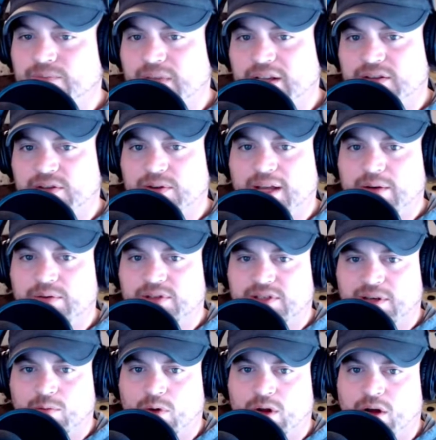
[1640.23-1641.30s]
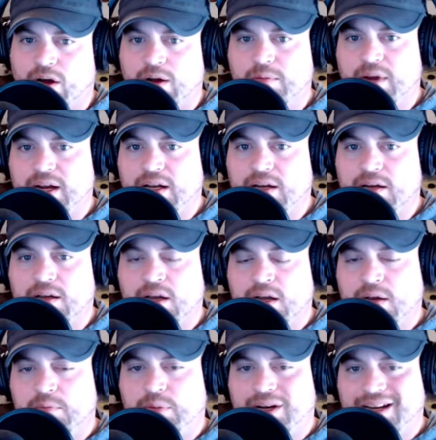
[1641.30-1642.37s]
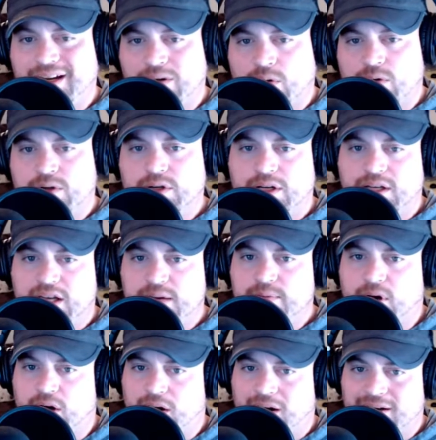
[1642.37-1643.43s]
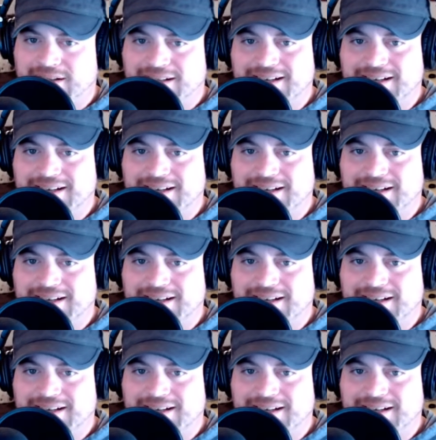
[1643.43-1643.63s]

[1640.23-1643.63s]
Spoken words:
and so that was somewhat automated, but in order to keep our heart